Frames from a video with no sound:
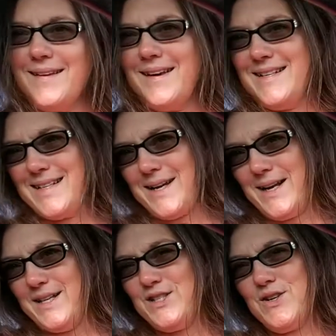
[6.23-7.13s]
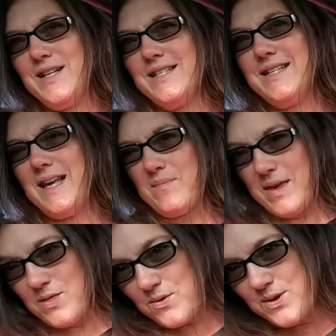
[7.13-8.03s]
Is it kind of strange seeing
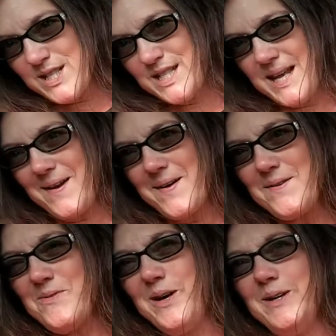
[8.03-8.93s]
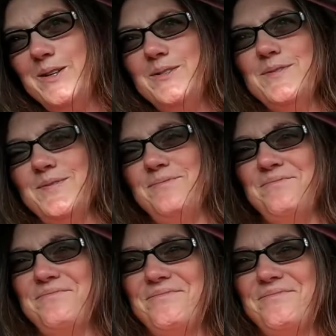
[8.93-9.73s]
you through a steering wheel? Hmm.